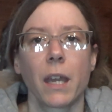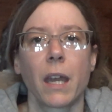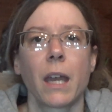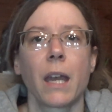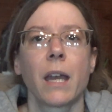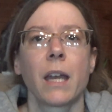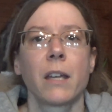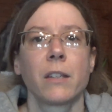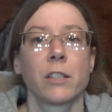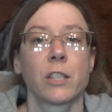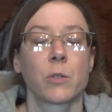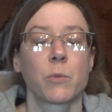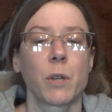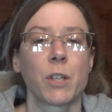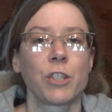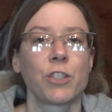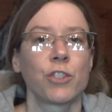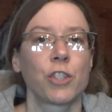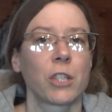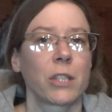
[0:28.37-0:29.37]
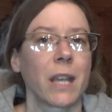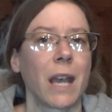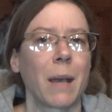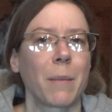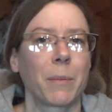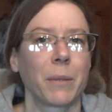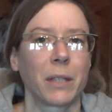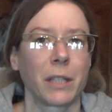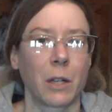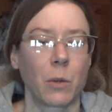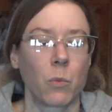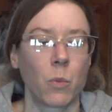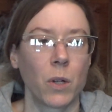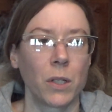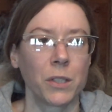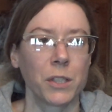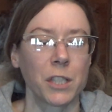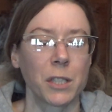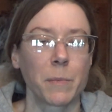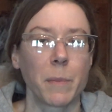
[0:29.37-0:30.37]
And this wasn't just happening at
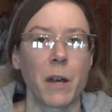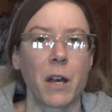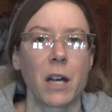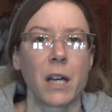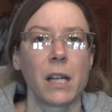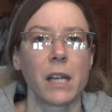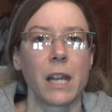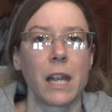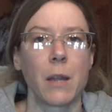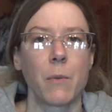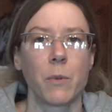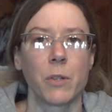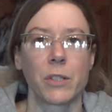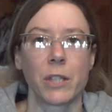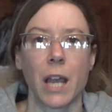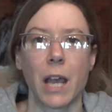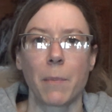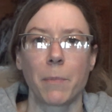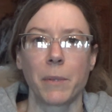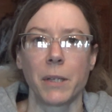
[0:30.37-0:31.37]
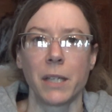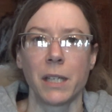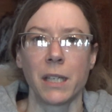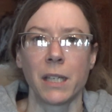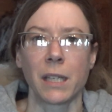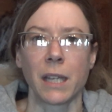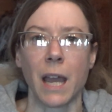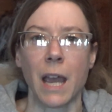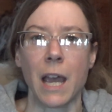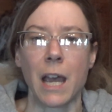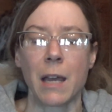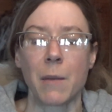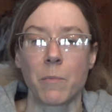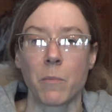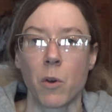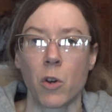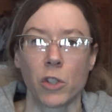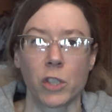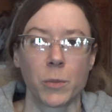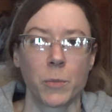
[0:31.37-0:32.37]
one spot, it was happening at
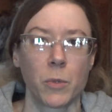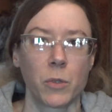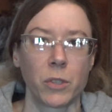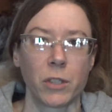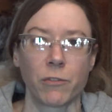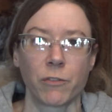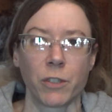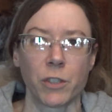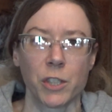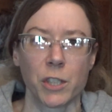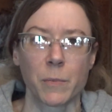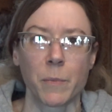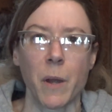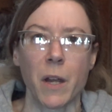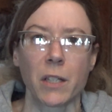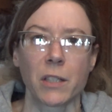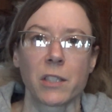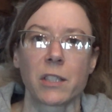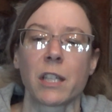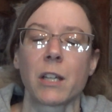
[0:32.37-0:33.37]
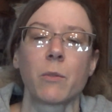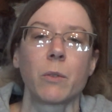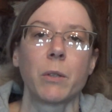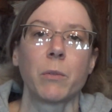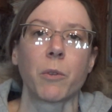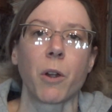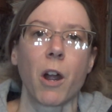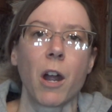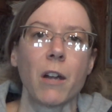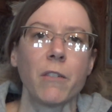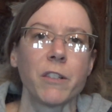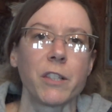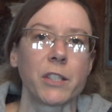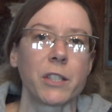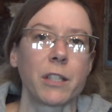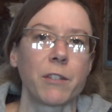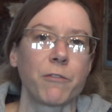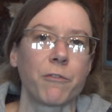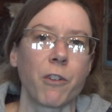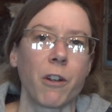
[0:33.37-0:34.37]
multiple different spots that we were
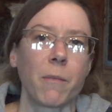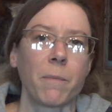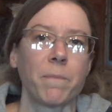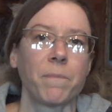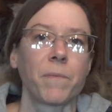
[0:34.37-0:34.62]
harvesting from.